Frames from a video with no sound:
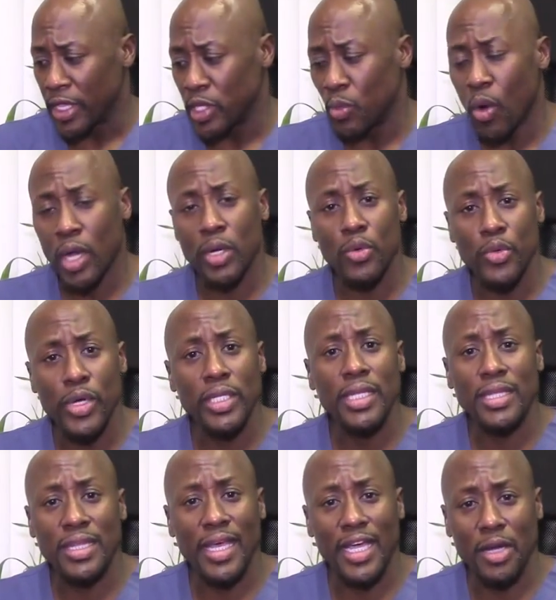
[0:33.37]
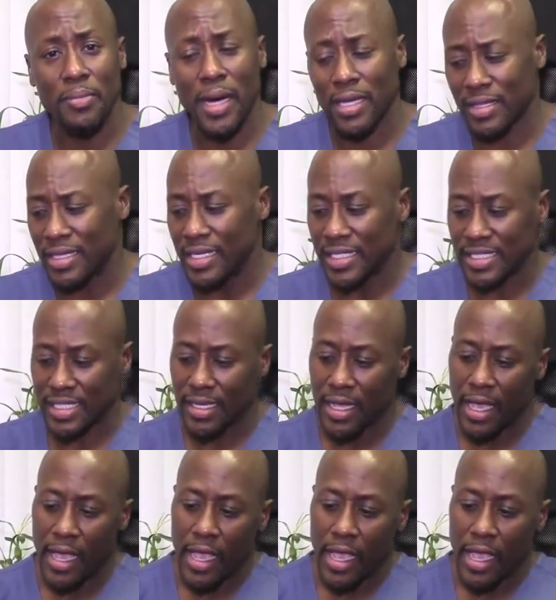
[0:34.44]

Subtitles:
you want to really think about this.